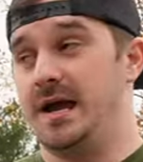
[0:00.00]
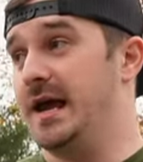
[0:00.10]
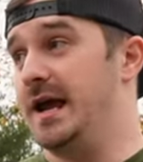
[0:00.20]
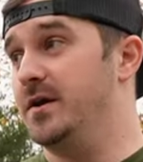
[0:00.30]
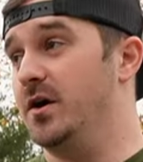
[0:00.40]

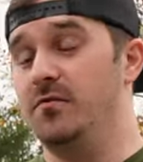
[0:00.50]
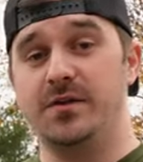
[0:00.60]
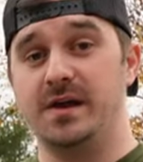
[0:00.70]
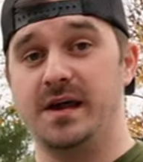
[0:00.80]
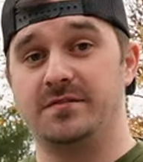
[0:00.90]
and
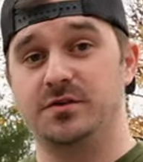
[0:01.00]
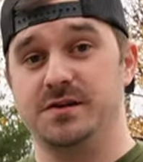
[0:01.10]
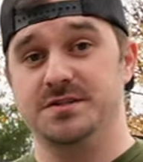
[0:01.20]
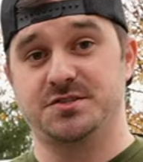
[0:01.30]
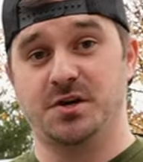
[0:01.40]
hopefully after
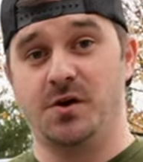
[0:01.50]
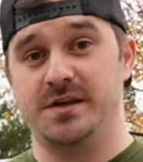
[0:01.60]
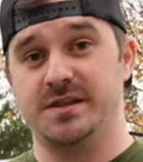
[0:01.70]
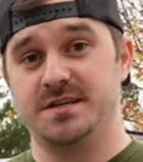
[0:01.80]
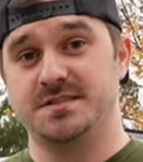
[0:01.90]

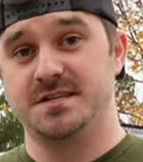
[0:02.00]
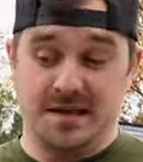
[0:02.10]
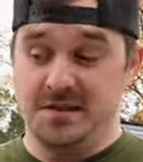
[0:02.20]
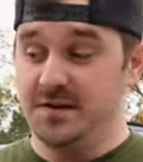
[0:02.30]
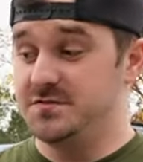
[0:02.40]
installing this,
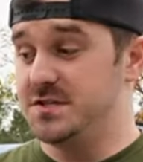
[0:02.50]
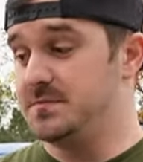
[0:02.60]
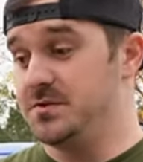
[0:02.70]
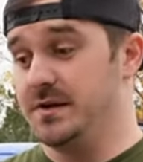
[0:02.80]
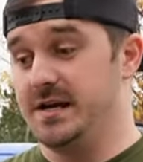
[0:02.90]
it lives up to